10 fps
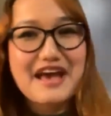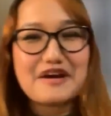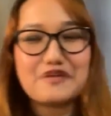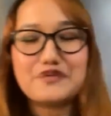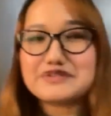
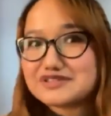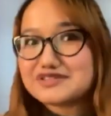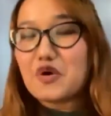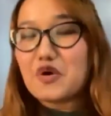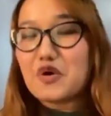we were just
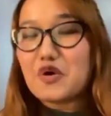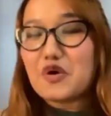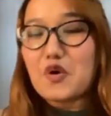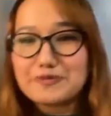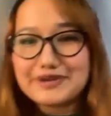
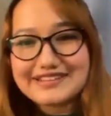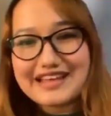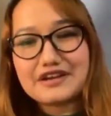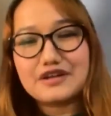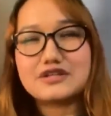hoping
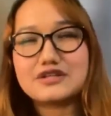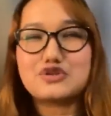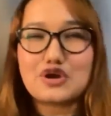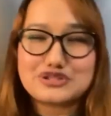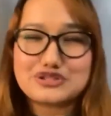that it is
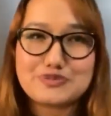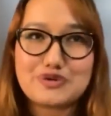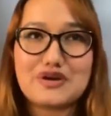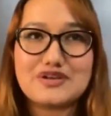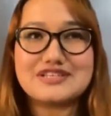not the
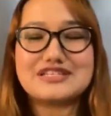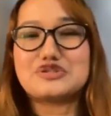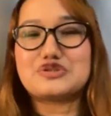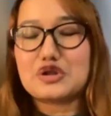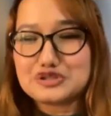tuberculosis, it's
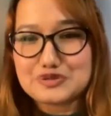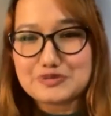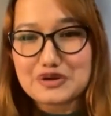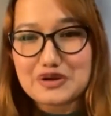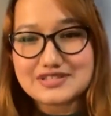not the
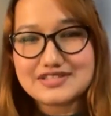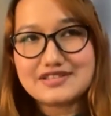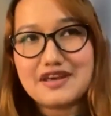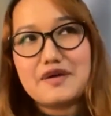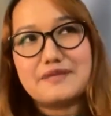tuberculosis,
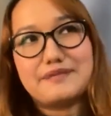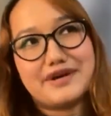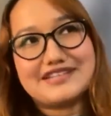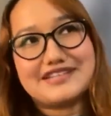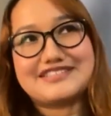but
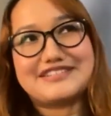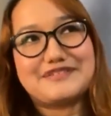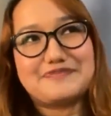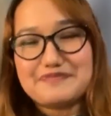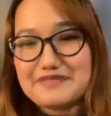
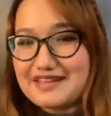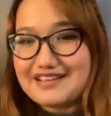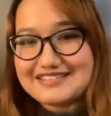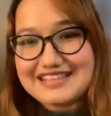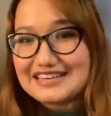
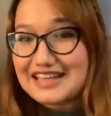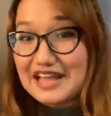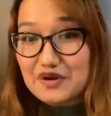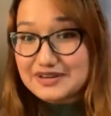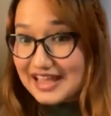sadly, I
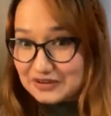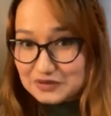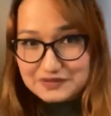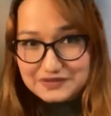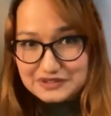got diagnosed
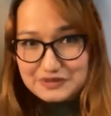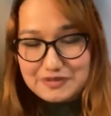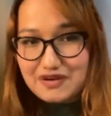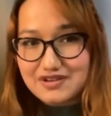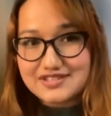with the
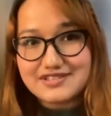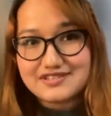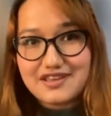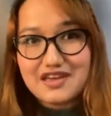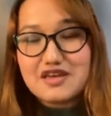tuberculosis.
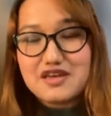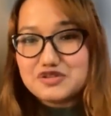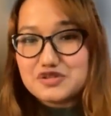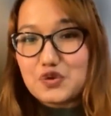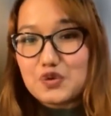
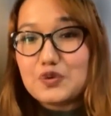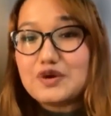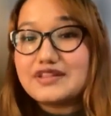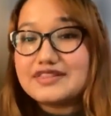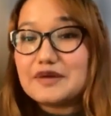So
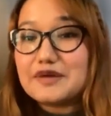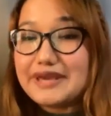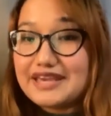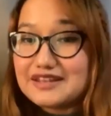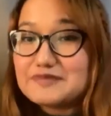the
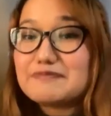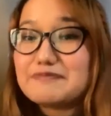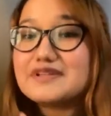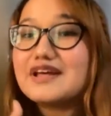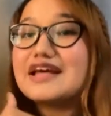pain
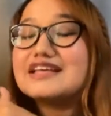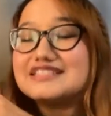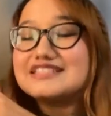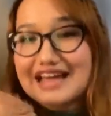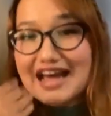
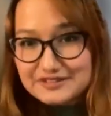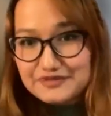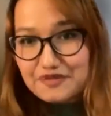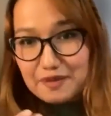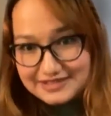starts
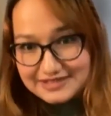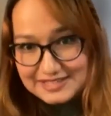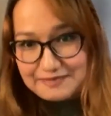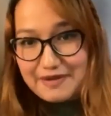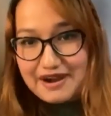from this
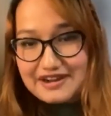part.